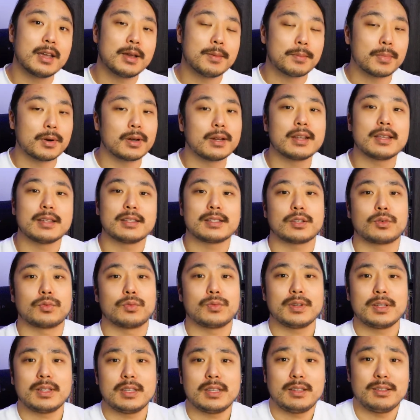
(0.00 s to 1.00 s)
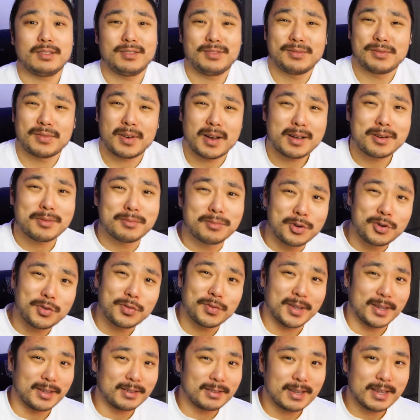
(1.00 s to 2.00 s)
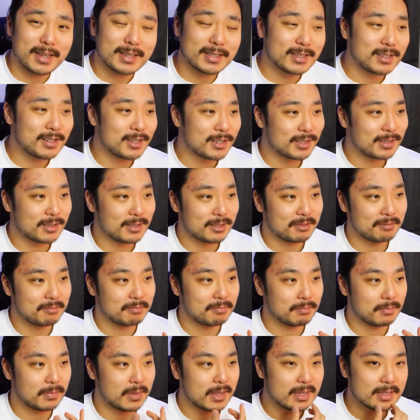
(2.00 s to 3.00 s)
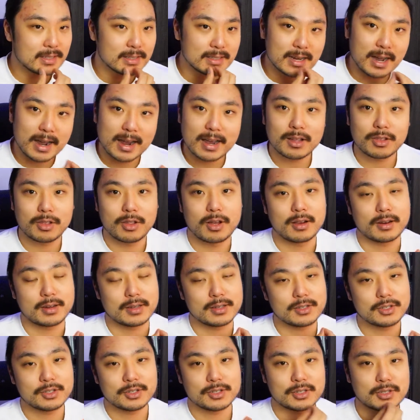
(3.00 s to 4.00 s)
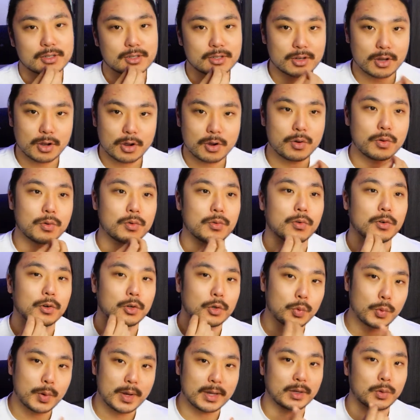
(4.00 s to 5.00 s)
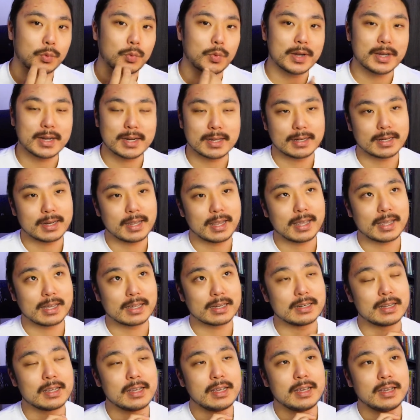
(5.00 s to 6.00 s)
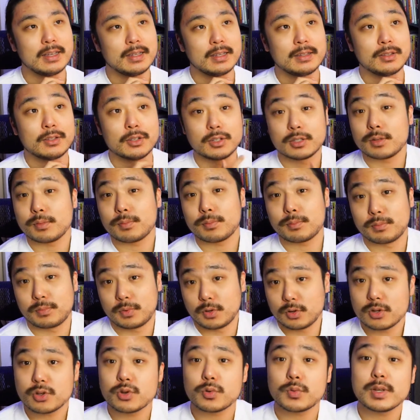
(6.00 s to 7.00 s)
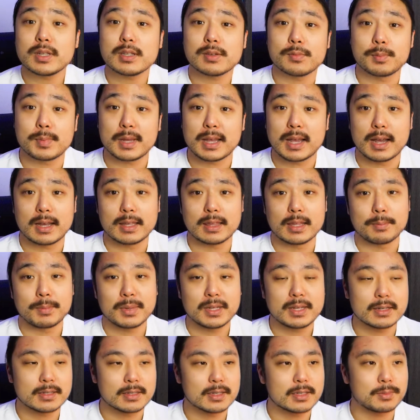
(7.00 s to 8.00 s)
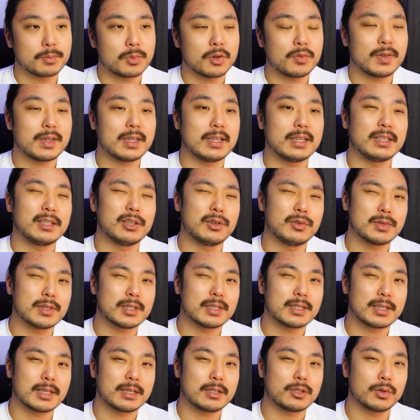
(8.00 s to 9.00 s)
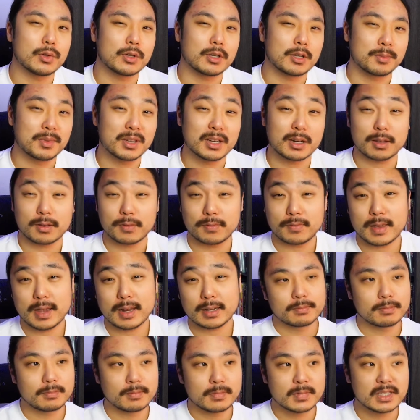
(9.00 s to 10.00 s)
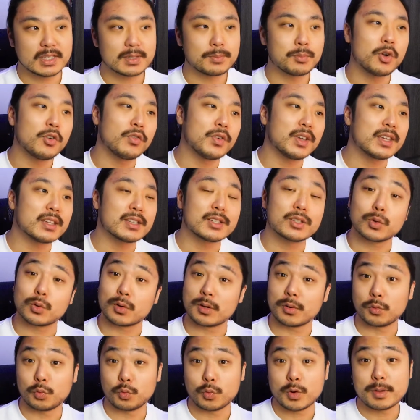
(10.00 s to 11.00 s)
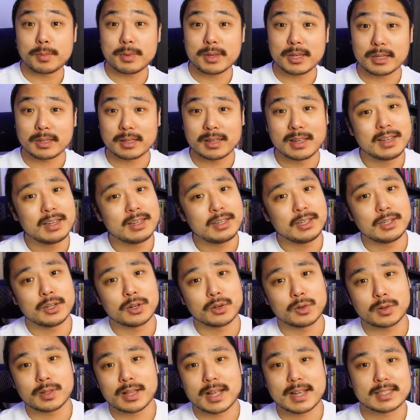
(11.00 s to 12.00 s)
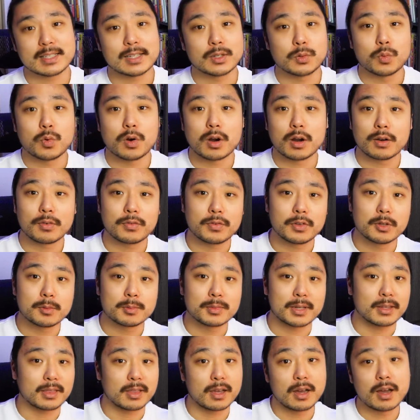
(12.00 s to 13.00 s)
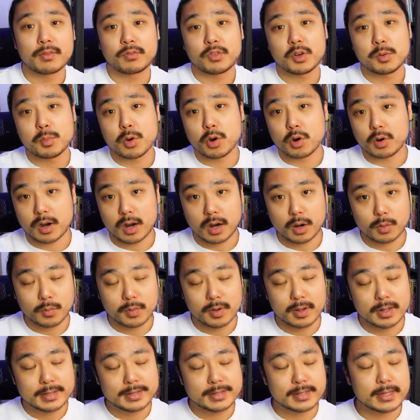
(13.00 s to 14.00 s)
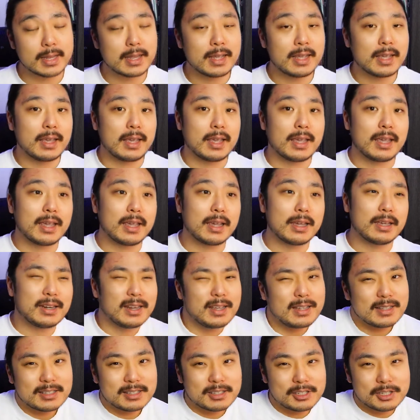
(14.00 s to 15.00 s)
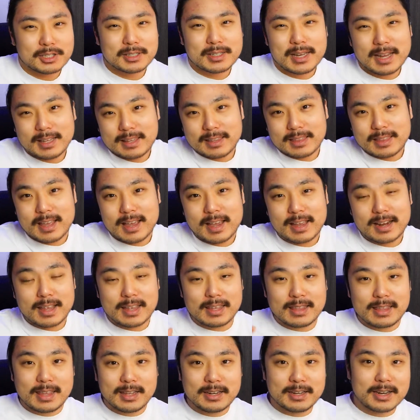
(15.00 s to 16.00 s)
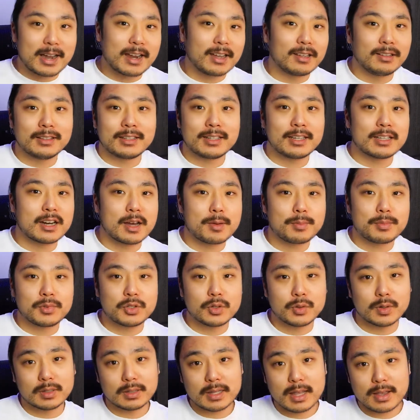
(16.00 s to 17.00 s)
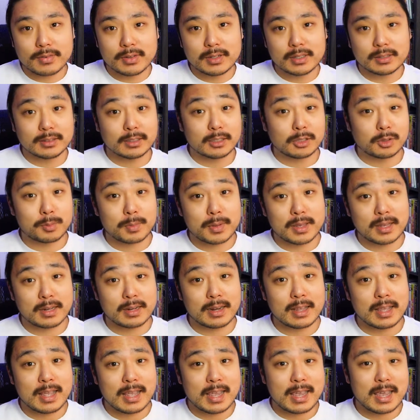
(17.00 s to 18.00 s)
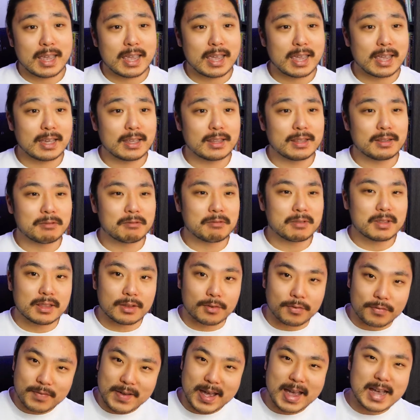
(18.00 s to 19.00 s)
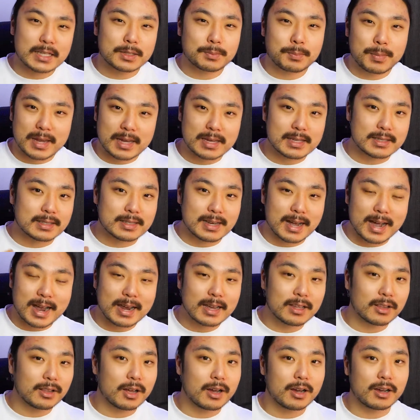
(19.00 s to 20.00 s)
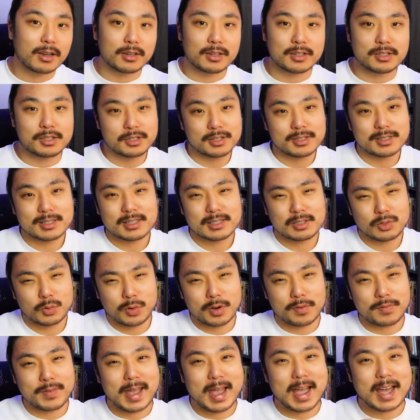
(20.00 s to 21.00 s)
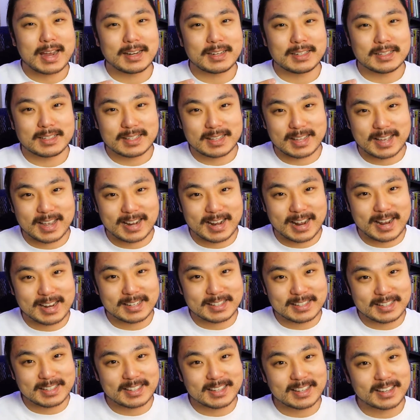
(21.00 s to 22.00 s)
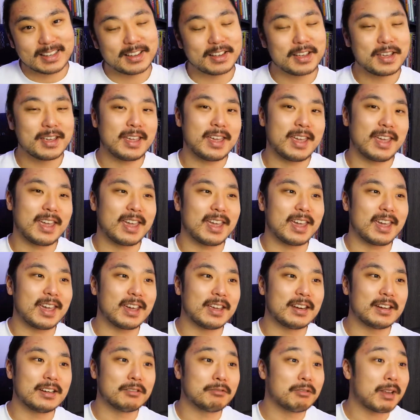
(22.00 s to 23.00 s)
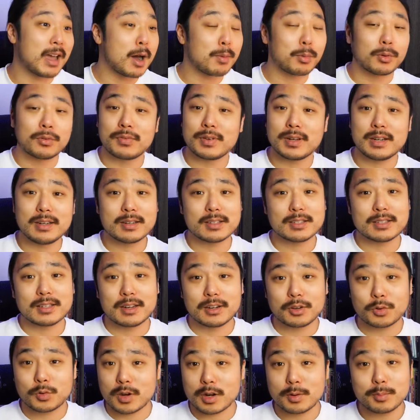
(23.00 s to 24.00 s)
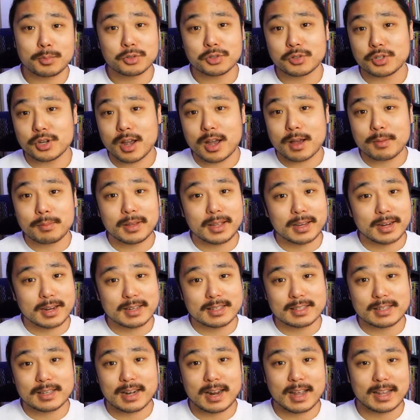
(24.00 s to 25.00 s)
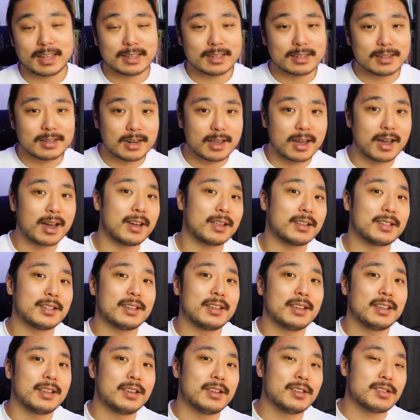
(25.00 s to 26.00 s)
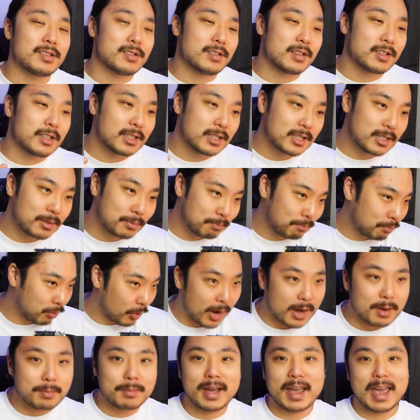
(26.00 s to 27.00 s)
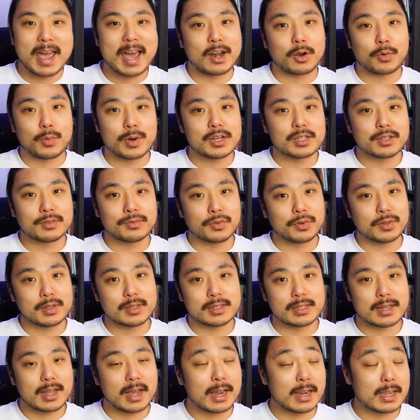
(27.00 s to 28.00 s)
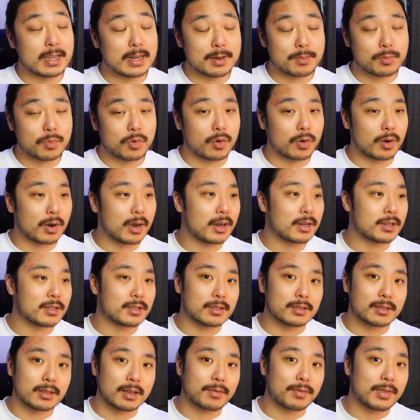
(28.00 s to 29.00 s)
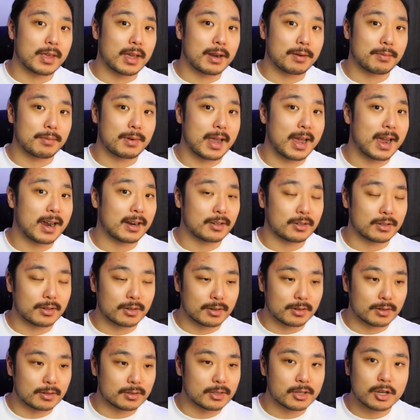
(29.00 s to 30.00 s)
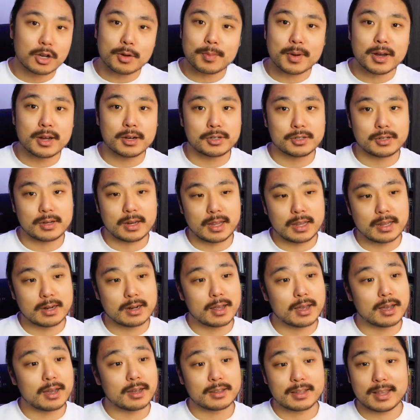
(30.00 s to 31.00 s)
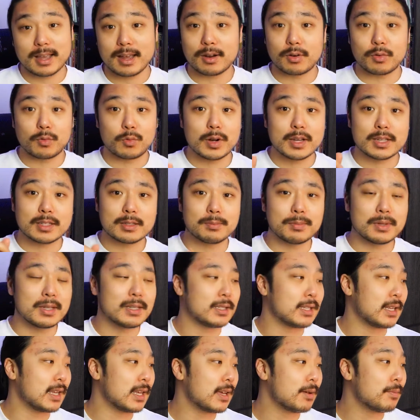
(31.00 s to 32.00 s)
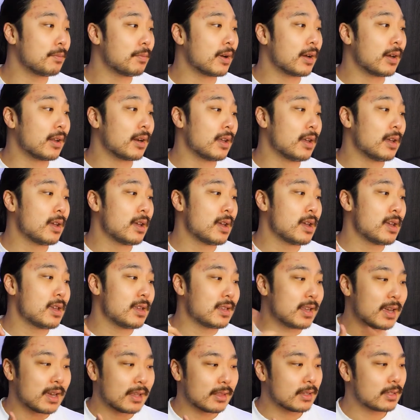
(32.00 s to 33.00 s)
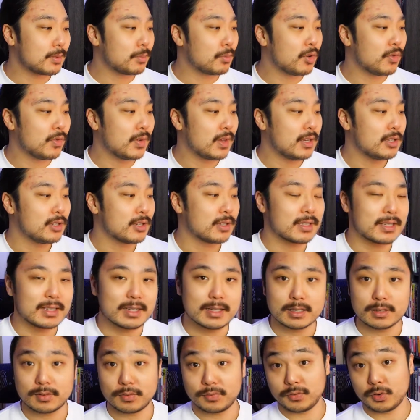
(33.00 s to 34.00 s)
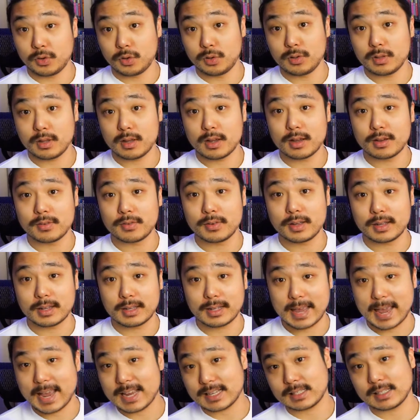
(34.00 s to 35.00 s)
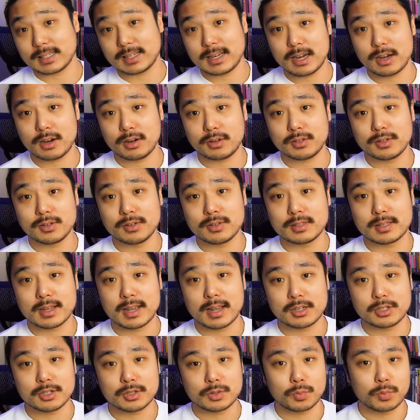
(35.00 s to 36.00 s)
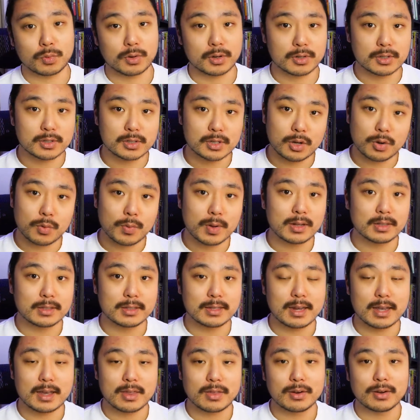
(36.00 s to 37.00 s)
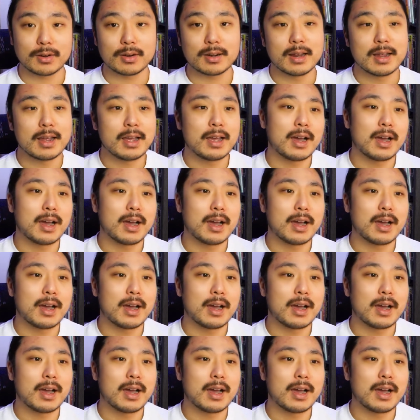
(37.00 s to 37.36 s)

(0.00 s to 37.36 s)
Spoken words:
But it's a really fun movie. It's just, his dialogue is just so quick-witted, and there's a reason behind that, because this movie uses it to a comedic effect. This movie is sort of ribbing, you know, classic noir films like the Humphrey Bogart ones, and it's just taking that and then dialing it up to 11 a little bit, and the fast-paced dialogue is just sort of adding to that idea, and Albert Finney does an incredible job. Like I said, I cannot spread my adoration for this guy anymore. I just love that actor so much, and yeah, rest in peace to him. But yeah, this movie just is full of a cast of characters that just work so well together.